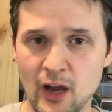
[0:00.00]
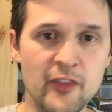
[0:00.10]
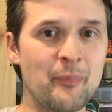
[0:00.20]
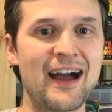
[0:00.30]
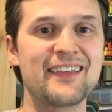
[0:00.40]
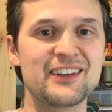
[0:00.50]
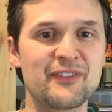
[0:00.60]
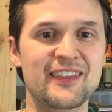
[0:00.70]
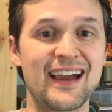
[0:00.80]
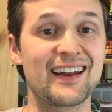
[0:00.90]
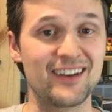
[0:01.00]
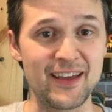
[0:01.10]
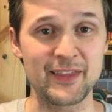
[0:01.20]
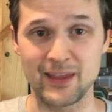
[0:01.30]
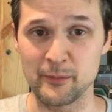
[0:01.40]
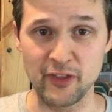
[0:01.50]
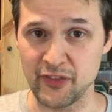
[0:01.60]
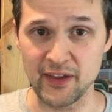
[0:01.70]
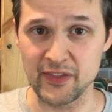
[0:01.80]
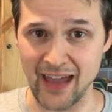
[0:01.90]
On the positive side, I like some of the
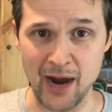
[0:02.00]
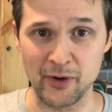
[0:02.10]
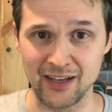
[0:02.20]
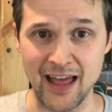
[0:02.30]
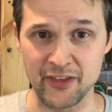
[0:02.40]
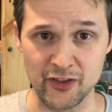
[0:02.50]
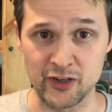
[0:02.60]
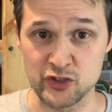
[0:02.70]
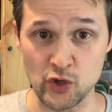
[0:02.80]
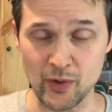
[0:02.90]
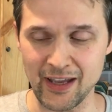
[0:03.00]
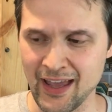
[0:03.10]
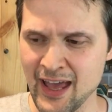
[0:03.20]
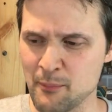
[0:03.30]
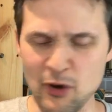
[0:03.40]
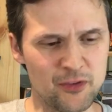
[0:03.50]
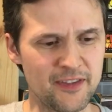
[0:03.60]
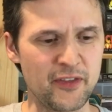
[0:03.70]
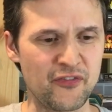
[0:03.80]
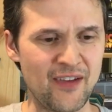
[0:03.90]
things the hourglasses are doing,
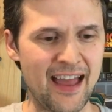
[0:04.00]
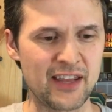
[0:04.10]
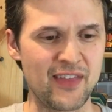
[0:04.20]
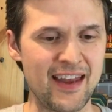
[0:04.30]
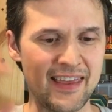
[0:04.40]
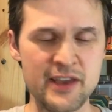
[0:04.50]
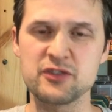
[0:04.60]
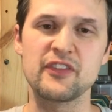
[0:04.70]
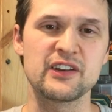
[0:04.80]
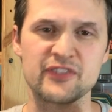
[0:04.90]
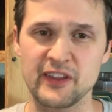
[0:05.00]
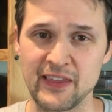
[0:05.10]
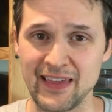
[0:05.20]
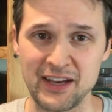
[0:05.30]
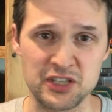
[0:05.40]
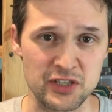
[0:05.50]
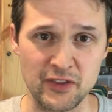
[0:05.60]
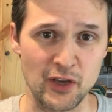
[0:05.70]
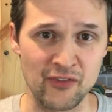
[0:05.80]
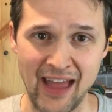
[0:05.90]
mostly the fact that each of the different sections
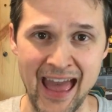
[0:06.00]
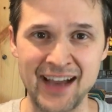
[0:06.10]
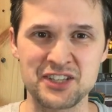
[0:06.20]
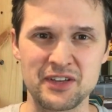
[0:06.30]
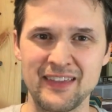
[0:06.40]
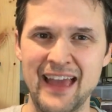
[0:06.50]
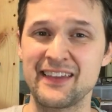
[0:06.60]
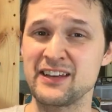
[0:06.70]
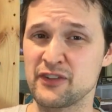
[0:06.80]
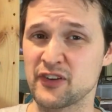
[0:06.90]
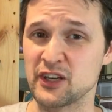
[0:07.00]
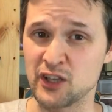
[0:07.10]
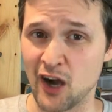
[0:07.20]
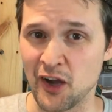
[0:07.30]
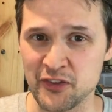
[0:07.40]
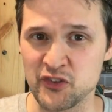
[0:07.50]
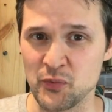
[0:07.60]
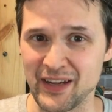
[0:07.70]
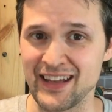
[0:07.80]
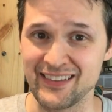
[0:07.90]
of actions has a different cost to
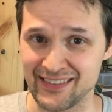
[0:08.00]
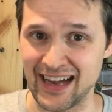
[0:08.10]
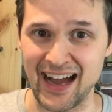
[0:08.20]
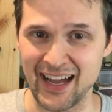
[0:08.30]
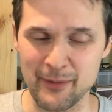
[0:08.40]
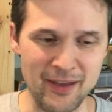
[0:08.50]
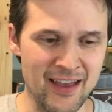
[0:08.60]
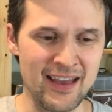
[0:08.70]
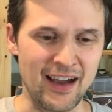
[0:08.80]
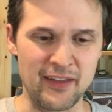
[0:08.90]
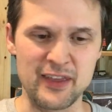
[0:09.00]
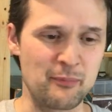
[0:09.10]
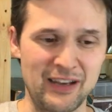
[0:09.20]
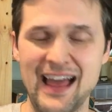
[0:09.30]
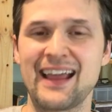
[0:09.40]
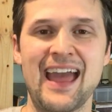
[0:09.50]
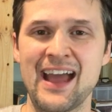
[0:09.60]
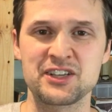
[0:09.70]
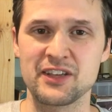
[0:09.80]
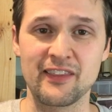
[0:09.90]
it in time. Uh, the black
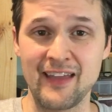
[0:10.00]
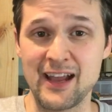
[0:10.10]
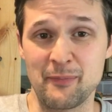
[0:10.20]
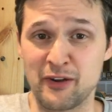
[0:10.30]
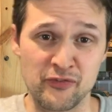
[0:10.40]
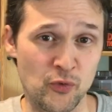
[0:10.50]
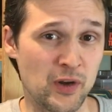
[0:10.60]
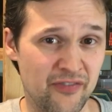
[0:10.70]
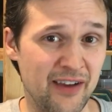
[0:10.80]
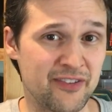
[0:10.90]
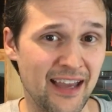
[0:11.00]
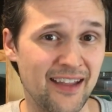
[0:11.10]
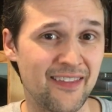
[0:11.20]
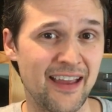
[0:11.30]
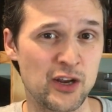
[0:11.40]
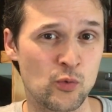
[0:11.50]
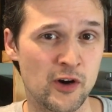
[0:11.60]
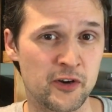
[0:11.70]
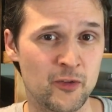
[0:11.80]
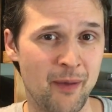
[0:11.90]
actions take about 45 seconds to get your
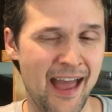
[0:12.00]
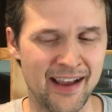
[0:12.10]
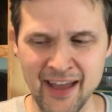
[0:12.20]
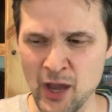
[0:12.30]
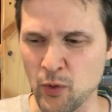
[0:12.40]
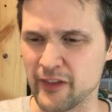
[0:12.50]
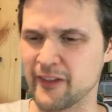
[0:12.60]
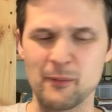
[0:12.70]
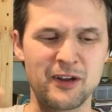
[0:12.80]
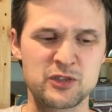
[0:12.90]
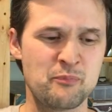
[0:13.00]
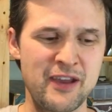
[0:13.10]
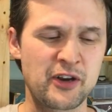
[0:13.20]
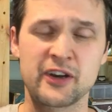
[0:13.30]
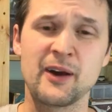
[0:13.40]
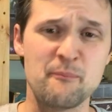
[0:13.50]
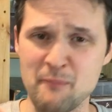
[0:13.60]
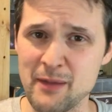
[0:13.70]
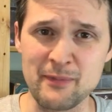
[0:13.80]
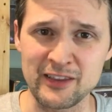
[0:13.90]
workers back, whereas it's a much bigger
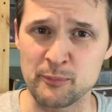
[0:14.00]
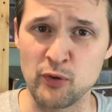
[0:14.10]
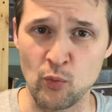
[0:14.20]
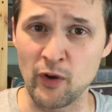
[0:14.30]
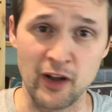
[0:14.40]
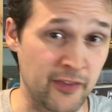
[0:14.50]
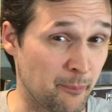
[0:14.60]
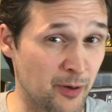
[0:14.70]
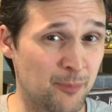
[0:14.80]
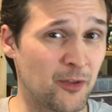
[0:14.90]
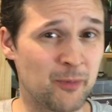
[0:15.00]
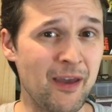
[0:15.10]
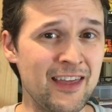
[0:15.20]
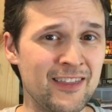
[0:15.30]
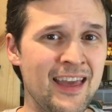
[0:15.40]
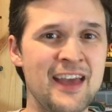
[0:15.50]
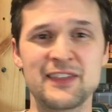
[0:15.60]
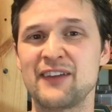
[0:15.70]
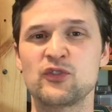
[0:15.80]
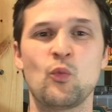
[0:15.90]
commitment to put one on the purple space, so
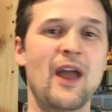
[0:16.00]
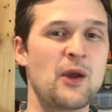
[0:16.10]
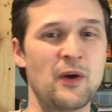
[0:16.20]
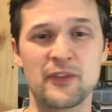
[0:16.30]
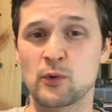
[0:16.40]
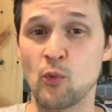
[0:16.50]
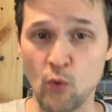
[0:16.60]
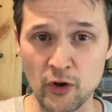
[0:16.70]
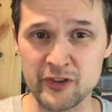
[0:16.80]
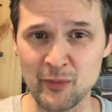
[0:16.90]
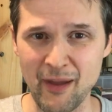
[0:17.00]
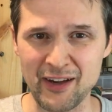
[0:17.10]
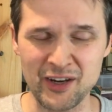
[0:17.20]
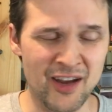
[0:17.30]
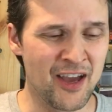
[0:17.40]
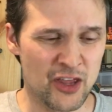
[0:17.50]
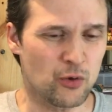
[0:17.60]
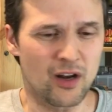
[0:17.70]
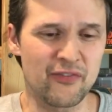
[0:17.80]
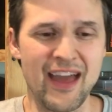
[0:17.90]
you have to weigh when the rewards are better. So
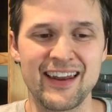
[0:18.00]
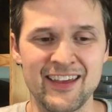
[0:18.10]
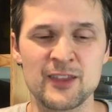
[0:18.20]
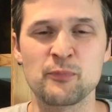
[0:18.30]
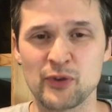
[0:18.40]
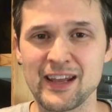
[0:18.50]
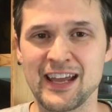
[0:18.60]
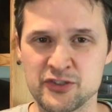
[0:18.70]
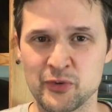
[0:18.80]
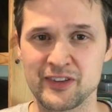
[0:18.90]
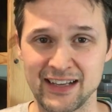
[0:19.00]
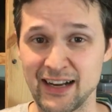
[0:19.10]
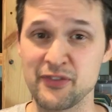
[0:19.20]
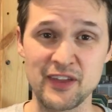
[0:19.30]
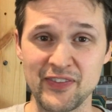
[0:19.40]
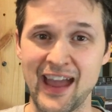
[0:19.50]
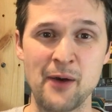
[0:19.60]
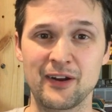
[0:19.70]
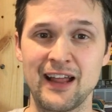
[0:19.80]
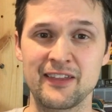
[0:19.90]
all of that is pretty interesting, and I think the
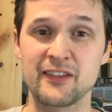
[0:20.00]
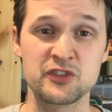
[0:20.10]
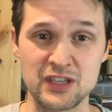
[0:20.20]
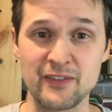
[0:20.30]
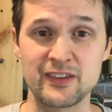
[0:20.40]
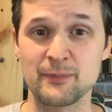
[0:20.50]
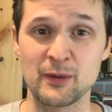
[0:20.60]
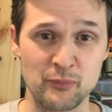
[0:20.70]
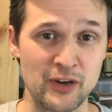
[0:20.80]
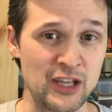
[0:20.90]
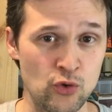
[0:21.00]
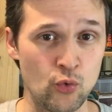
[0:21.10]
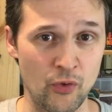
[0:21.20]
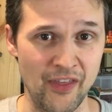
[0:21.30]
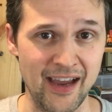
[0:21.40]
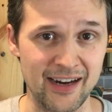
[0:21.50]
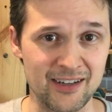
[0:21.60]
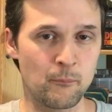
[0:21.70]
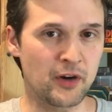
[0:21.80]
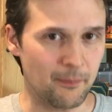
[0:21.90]
hourglasses achieve something pretty cool
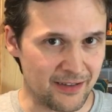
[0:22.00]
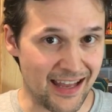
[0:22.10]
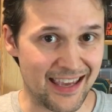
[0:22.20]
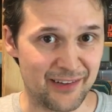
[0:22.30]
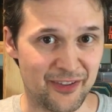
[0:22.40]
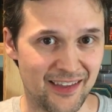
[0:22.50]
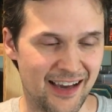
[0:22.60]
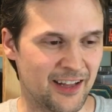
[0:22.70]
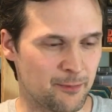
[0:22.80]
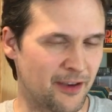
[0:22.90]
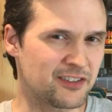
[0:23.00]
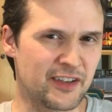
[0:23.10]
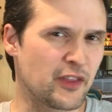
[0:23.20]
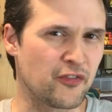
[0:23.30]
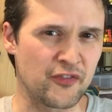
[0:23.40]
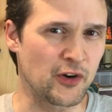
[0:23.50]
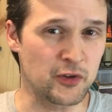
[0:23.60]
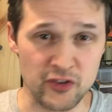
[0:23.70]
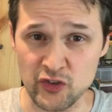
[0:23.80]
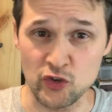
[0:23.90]
there. But on the negative side, especially in the
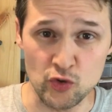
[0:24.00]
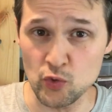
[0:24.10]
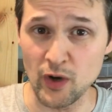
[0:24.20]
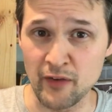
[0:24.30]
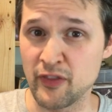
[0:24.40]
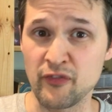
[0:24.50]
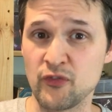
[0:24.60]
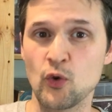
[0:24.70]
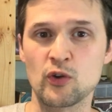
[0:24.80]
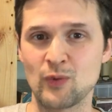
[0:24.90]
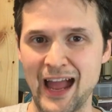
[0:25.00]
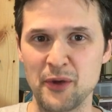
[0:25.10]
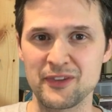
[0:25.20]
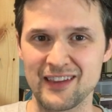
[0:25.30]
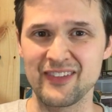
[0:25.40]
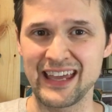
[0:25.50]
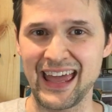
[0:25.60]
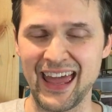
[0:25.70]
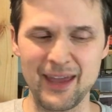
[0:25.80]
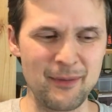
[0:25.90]
first two of the four rounds in the
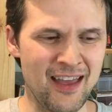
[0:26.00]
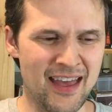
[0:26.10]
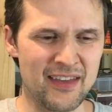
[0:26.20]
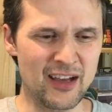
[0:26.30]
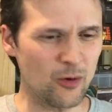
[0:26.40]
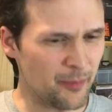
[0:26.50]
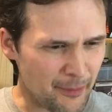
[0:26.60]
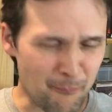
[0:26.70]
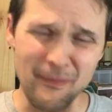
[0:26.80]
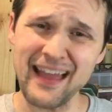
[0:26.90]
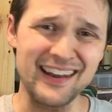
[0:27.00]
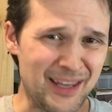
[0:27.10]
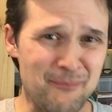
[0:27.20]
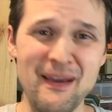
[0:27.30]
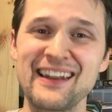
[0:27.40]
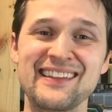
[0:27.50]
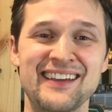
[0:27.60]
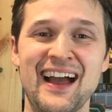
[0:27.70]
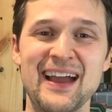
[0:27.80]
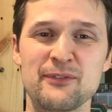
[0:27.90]
game, there will be many, many
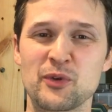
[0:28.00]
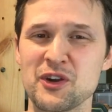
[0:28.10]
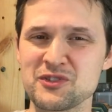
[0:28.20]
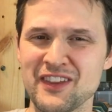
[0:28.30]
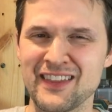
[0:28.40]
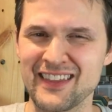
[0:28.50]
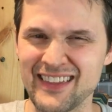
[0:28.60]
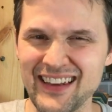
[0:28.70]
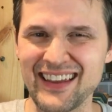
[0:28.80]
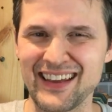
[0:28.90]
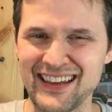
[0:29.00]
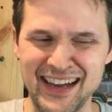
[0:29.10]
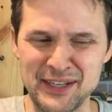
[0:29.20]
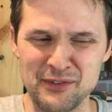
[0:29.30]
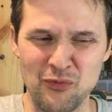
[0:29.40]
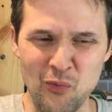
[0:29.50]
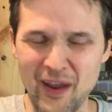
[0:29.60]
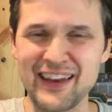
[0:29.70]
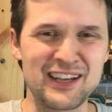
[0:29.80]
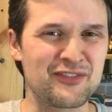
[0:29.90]
times where you're just sitting kind of
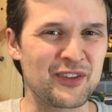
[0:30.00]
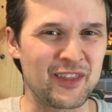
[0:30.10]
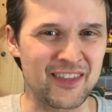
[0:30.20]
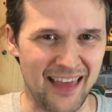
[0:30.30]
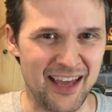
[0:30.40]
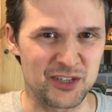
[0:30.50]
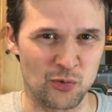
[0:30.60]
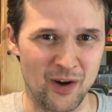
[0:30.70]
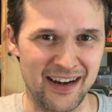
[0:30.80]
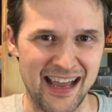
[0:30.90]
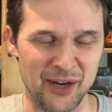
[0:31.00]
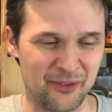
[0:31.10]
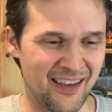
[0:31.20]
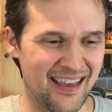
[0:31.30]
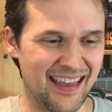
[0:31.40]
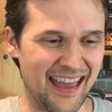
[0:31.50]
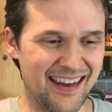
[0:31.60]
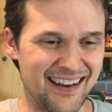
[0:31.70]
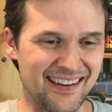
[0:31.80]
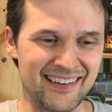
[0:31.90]
waiting for the sand to run out,
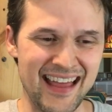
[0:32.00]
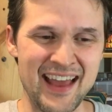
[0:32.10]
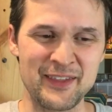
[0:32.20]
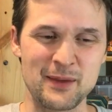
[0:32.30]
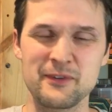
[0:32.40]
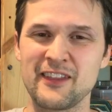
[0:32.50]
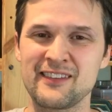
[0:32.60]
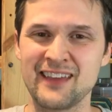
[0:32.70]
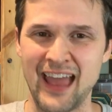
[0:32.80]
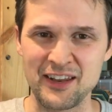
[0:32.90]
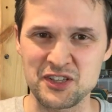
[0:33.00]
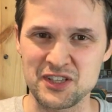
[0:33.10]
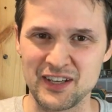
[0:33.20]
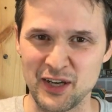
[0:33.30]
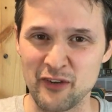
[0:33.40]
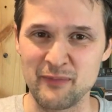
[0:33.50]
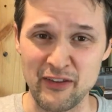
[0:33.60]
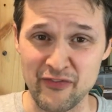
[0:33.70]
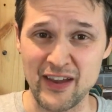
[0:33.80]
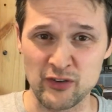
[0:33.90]
and it lacks some of the tension of my
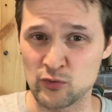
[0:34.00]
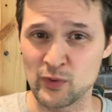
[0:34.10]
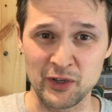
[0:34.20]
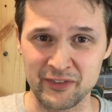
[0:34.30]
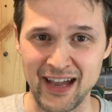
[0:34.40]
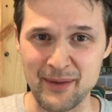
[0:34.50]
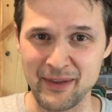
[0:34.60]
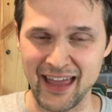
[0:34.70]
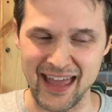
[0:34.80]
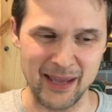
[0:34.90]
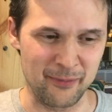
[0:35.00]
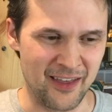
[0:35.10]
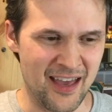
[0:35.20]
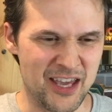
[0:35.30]
favorite real time games.